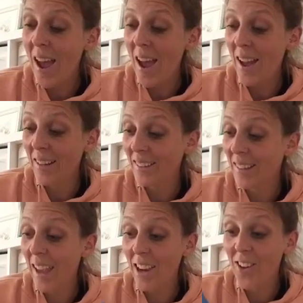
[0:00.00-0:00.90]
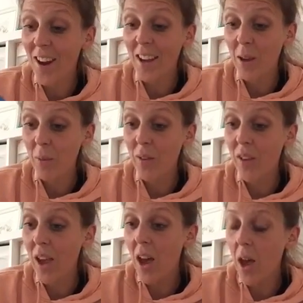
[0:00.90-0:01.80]
and get cracking
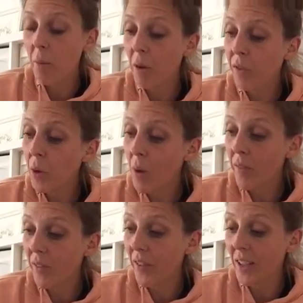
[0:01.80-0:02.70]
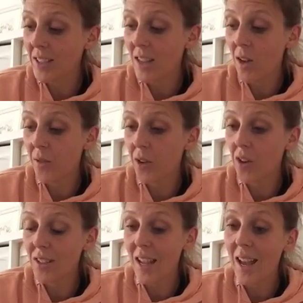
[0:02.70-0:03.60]
with it. Um, a few other things that I
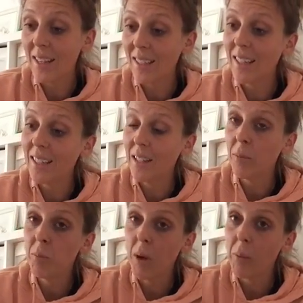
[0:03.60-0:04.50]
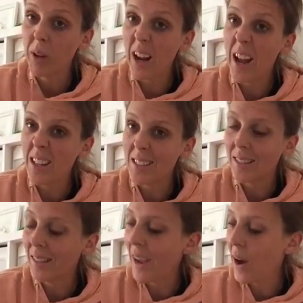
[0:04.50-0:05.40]
forgot to add in, but I'm going to add
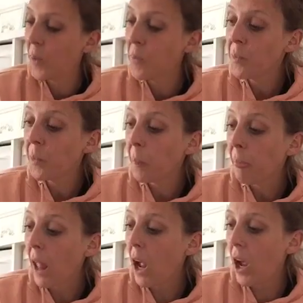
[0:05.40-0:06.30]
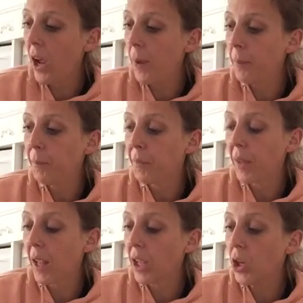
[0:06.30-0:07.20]
in now. Um,
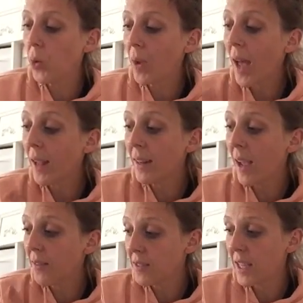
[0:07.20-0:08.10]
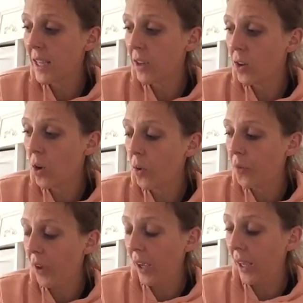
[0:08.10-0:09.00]
you can have tea and
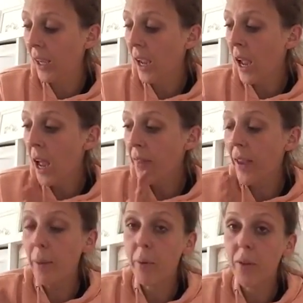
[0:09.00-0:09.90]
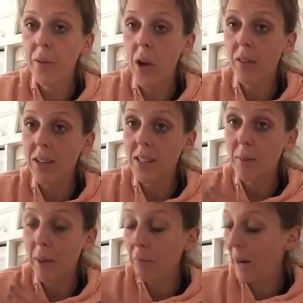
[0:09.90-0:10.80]
coffee. They prefer it
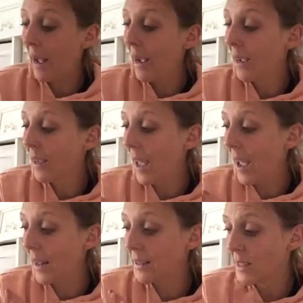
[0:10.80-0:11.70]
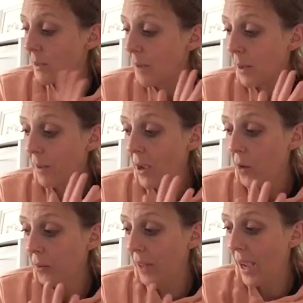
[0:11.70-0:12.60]
to be black and to maybe
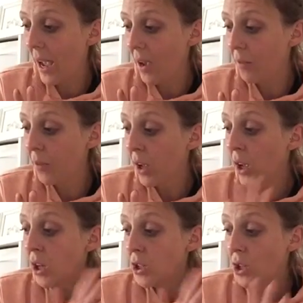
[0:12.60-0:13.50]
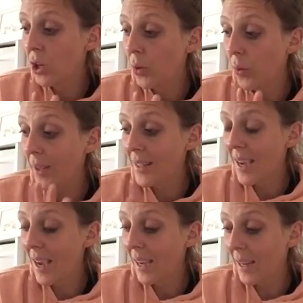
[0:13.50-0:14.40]
only have two a
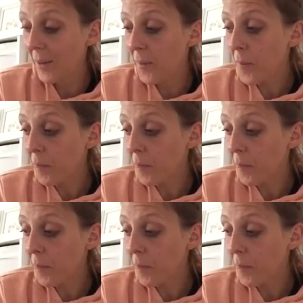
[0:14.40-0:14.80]
day